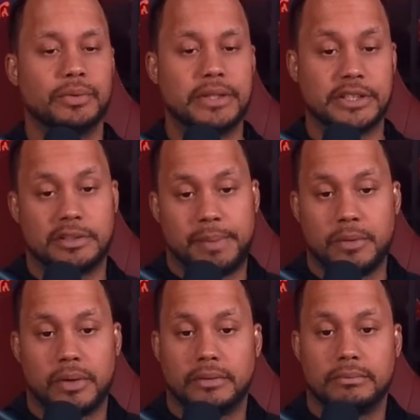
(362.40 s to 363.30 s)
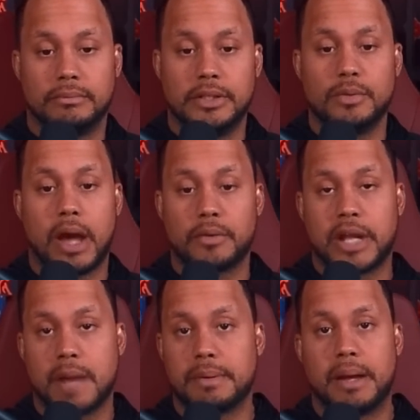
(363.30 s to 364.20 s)
this is a big one. I don't
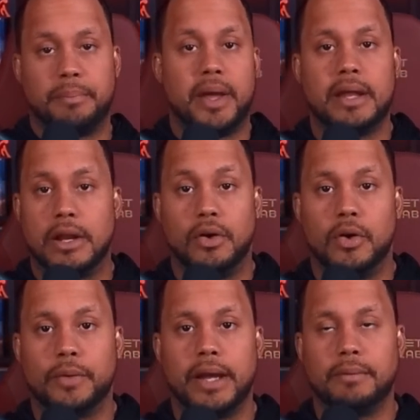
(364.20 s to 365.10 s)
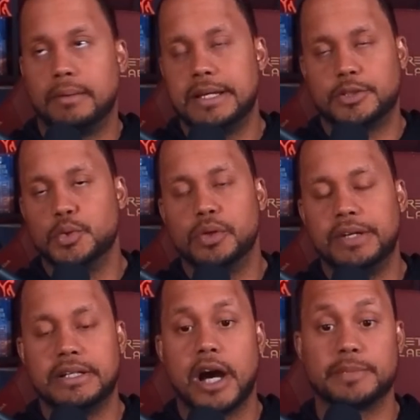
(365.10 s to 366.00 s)
care about my pet at all, right? Like, he's cool if he
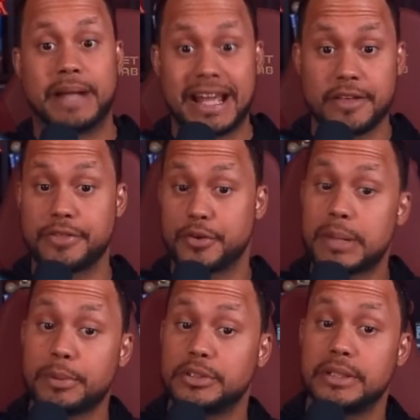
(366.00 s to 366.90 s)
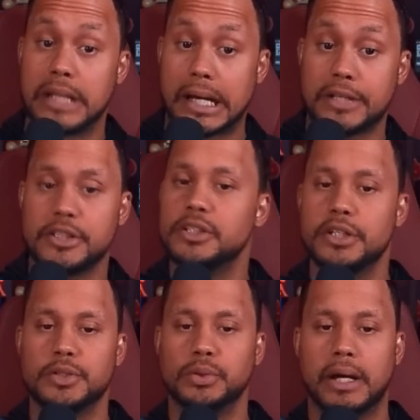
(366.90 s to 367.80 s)
could dodge, but I get 30% dodge. That's a
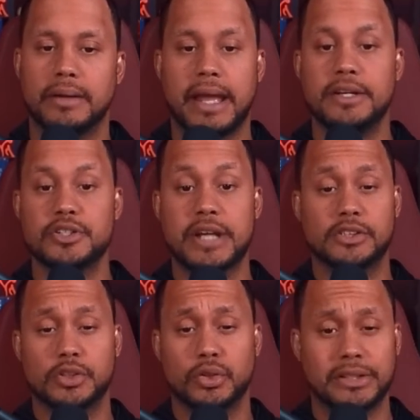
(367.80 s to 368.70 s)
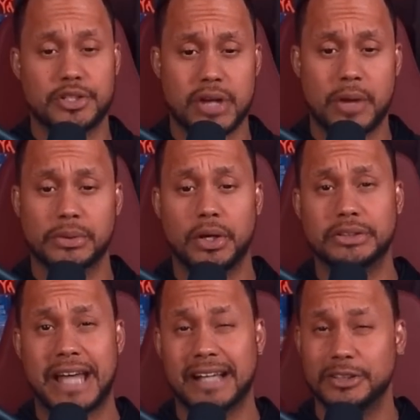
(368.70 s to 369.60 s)
good cooldown. And your chance to critically strike with all
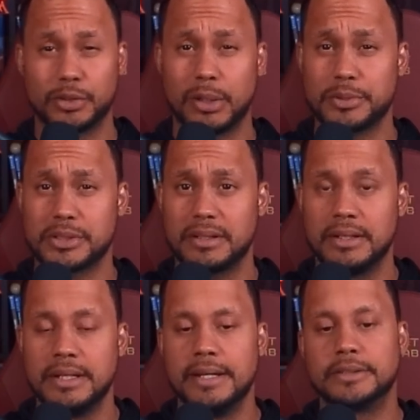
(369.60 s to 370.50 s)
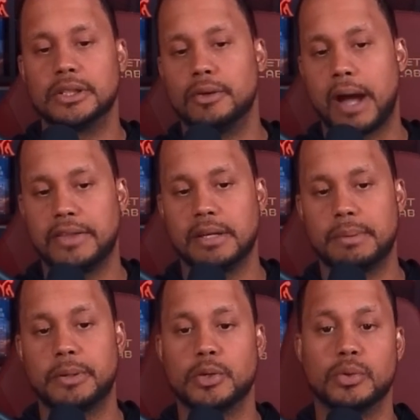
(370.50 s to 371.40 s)
attacks is 30%. So I think it'd be
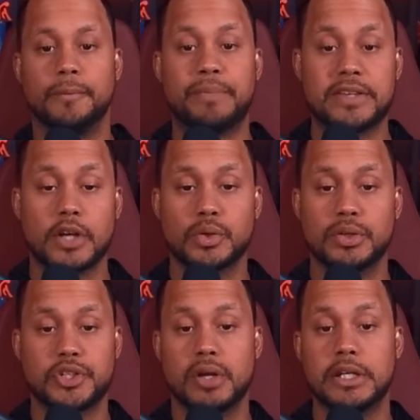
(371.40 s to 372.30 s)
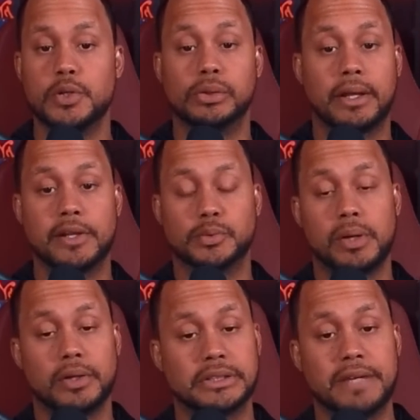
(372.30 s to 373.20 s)
pretty cool. That's also a chunky cooldown as
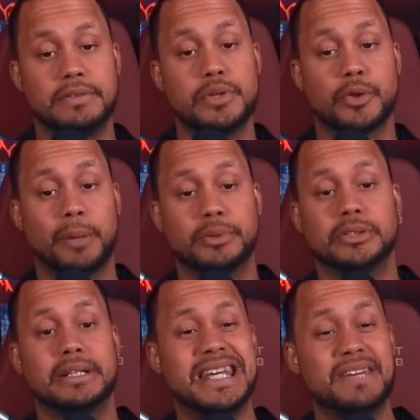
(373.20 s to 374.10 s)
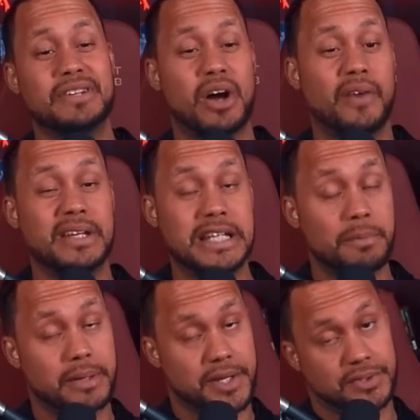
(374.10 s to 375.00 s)
well. It's giving you 30% even on the
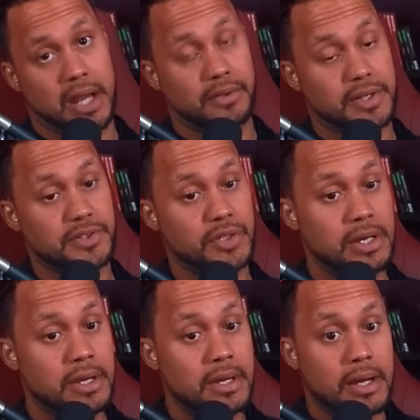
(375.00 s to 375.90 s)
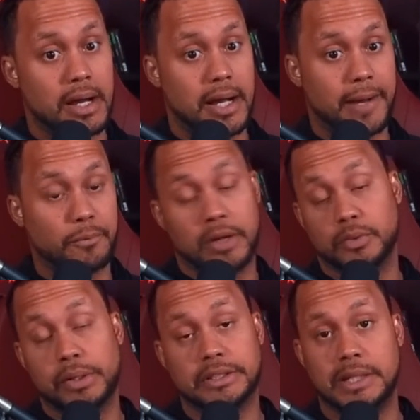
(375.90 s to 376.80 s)
DPS side of things. We'll have
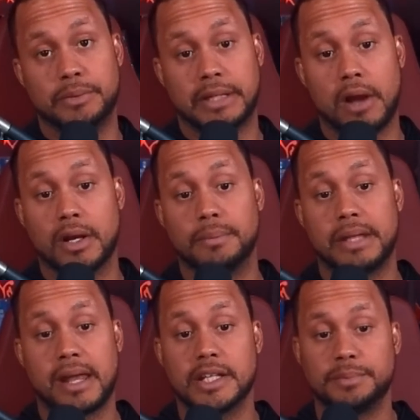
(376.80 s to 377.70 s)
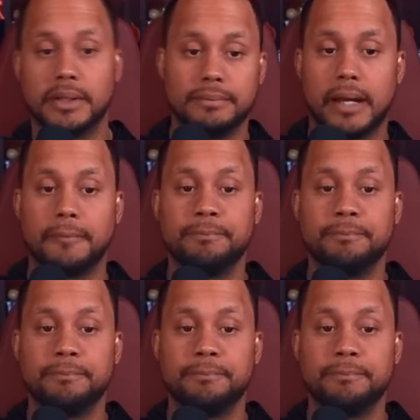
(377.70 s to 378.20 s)
to wait to see what the outcome of that is, but yeah.